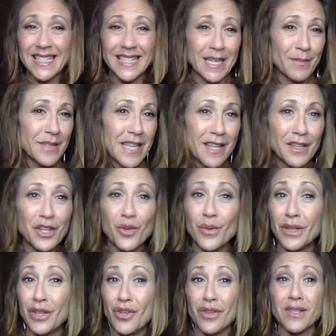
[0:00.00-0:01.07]
And I'm telling you, it
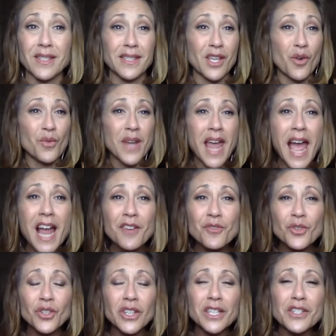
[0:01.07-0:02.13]
looks so
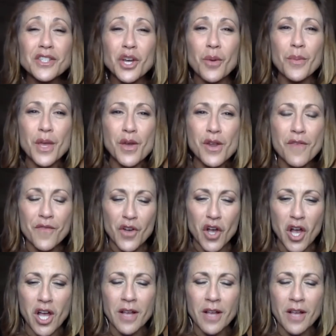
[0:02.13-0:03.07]
natural and so beautiful.